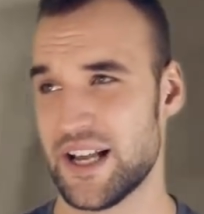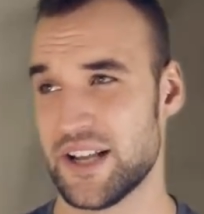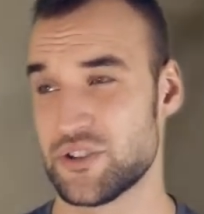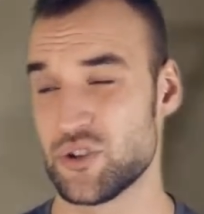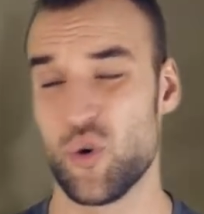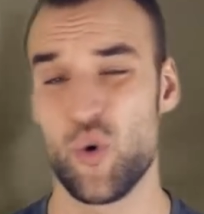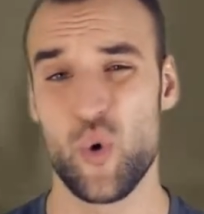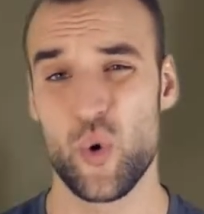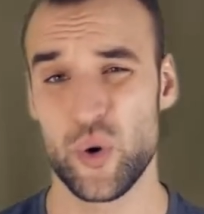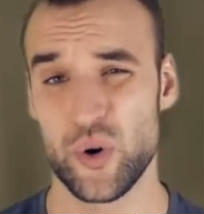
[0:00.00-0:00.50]
as
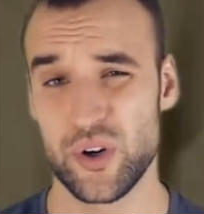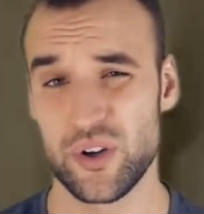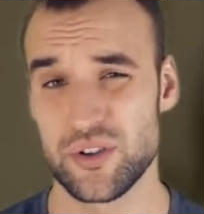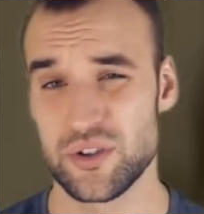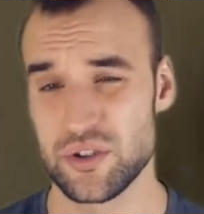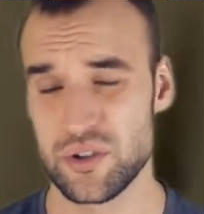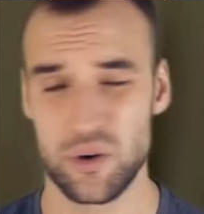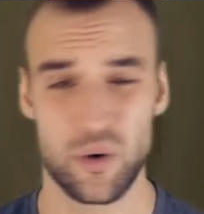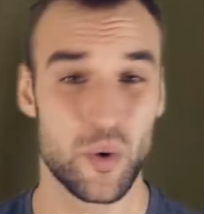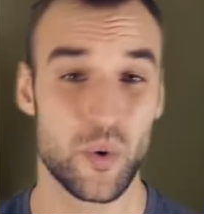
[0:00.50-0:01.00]

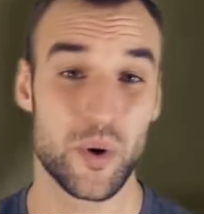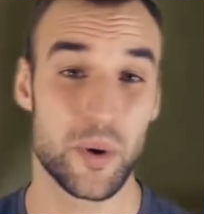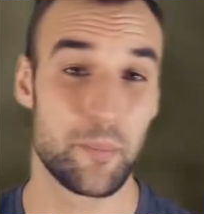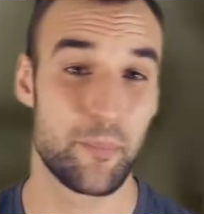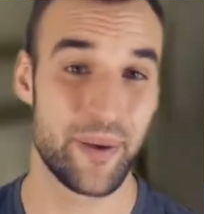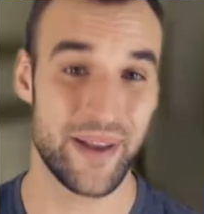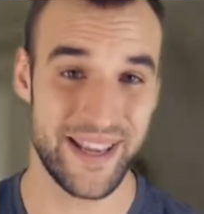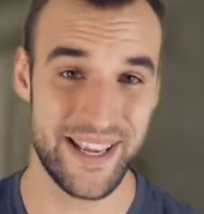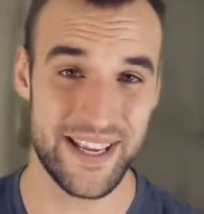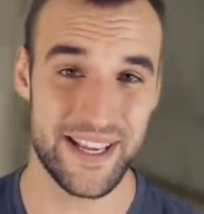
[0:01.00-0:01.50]
orcs or
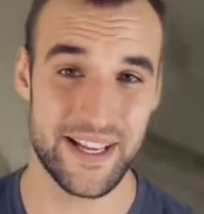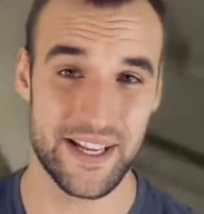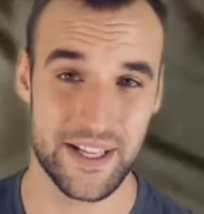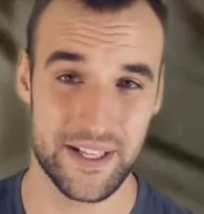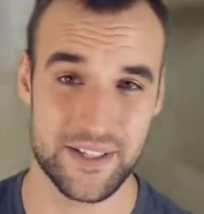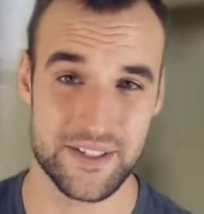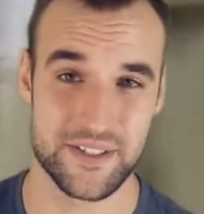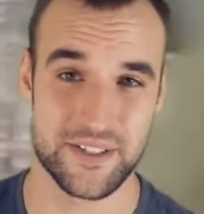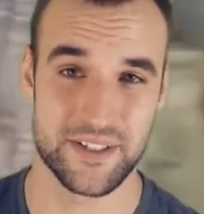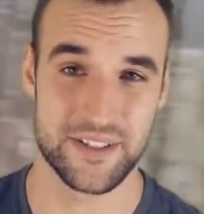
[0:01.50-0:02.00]

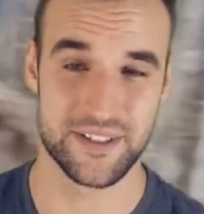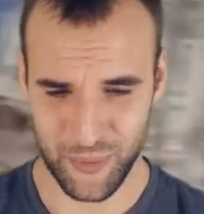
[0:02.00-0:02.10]
pigs.